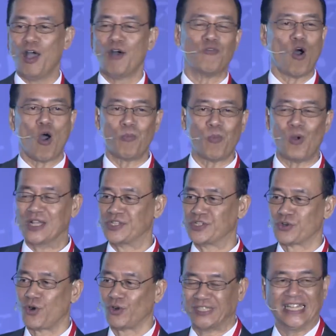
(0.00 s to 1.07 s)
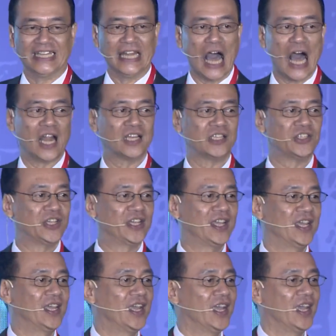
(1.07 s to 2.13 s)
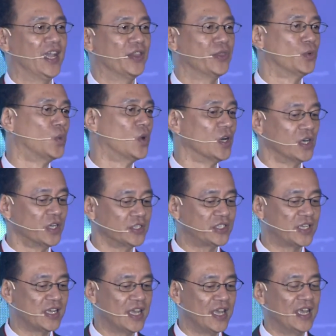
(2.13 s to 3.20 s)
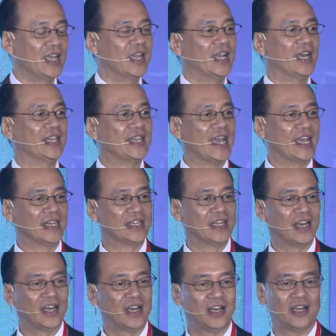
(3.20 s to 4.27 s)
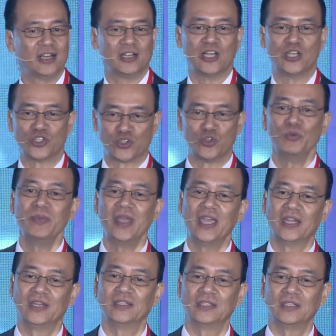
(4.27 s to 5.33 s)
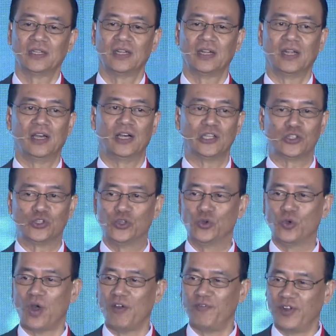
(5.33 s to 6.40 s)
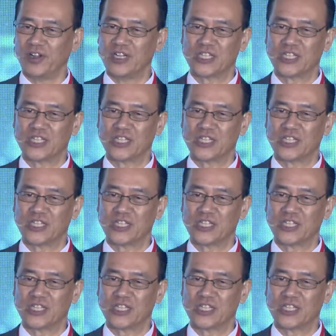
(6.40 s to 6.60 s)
4.0 technology in the world. And then zoom in to a very